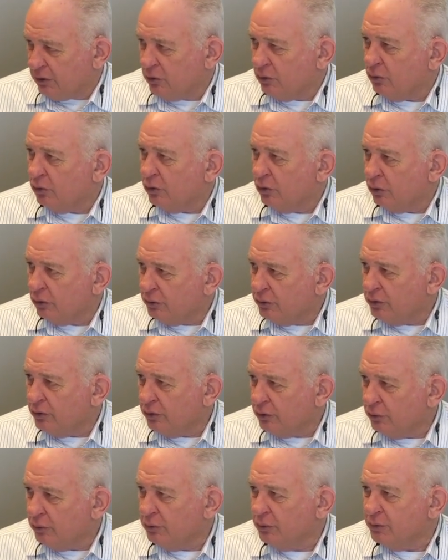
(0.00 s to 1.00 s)
you could
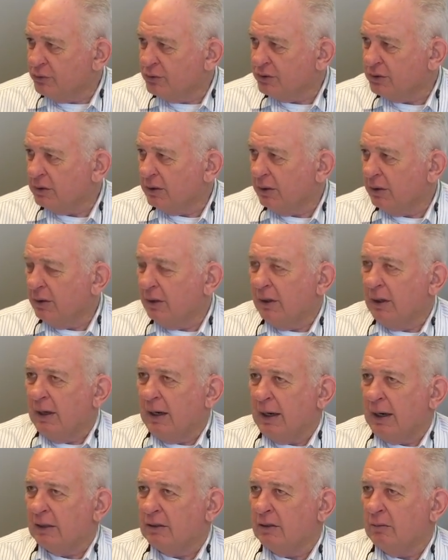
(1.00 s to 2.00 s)
use,
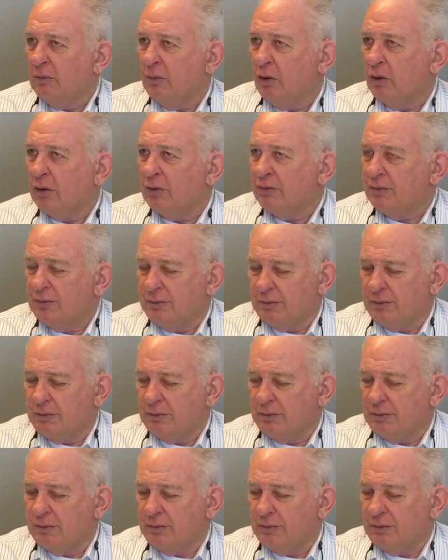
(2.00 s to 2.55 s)
and the more